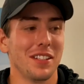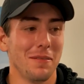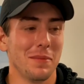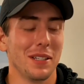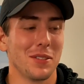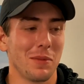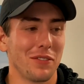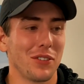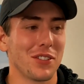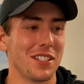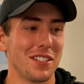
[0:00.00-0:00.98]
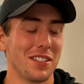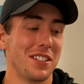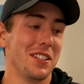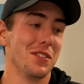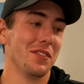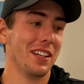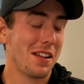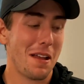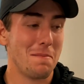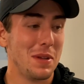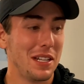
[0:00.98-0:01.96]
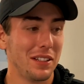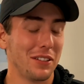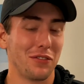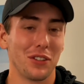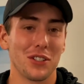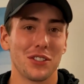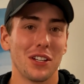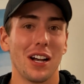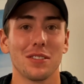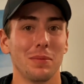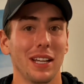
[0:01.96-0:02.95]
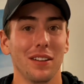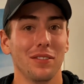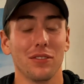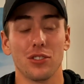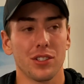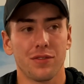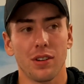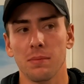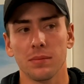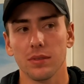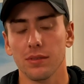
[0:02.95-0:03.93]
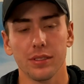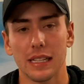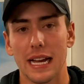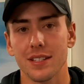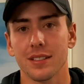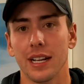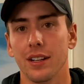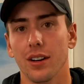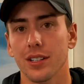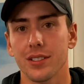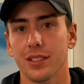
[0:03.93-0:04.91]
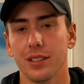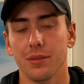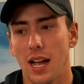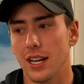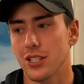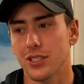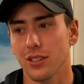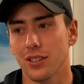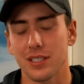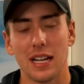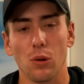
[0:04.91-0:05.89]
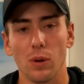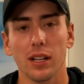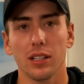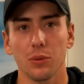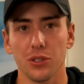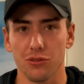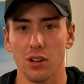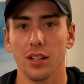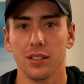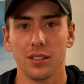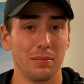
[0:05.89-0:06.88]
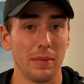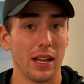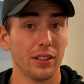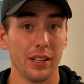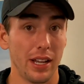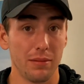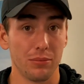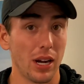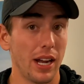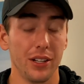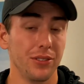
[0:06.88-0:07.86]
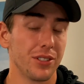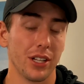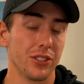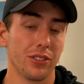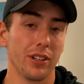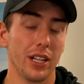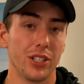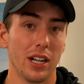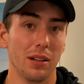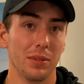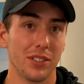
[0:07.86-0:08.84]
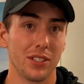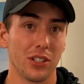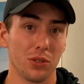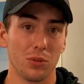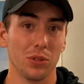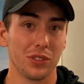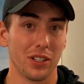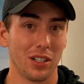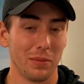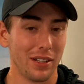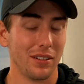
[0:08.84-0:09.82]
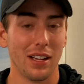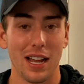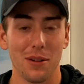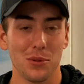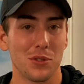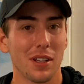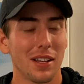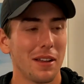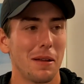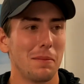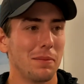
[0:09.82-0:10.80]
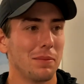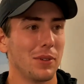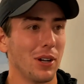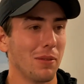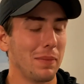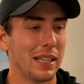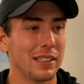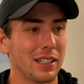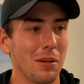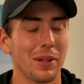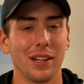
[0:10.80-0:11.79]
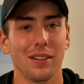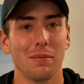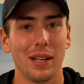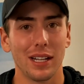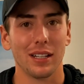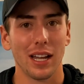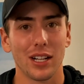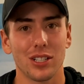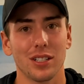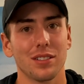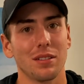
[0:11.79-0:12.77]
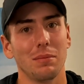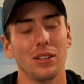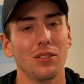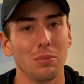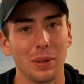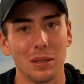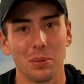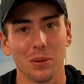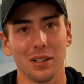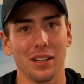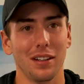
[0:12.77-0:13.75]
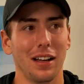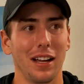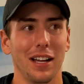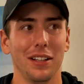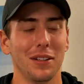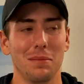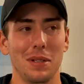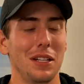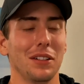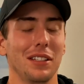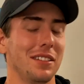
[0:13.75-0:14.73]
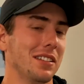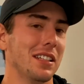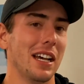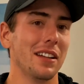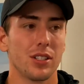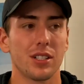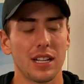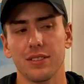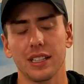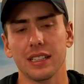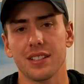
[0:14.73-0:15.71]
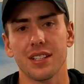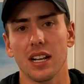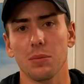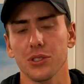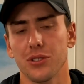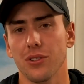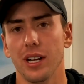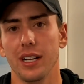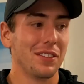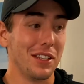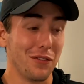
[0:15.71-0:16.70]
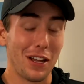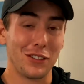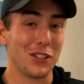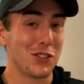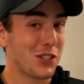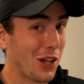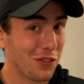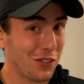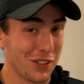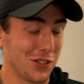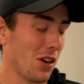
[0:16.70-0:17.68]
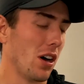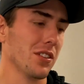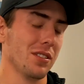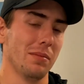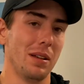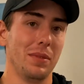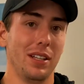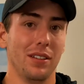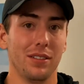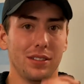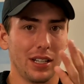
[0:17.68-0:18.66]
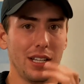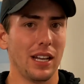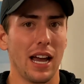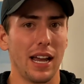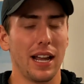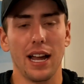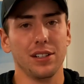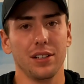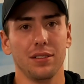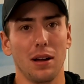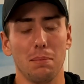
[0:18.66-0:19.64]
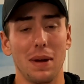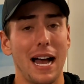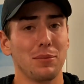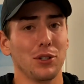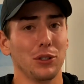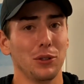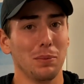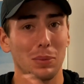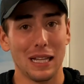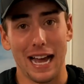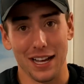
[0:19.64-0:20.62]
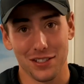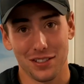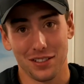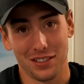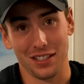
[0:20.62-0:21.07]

Yep, it's my first Steez and Tees event. Immediately first thoughts, man, just from last night, honestly, I just noticed how well it was run. Mel and, and Bryan do such a great job. It's such a cool tournament. I was, you know, mainly coming here to make connections and meet new people, and I immediately did that. Just everything they set up was great. The event itself is awesome. I mean, Dougie and I had an absolute blast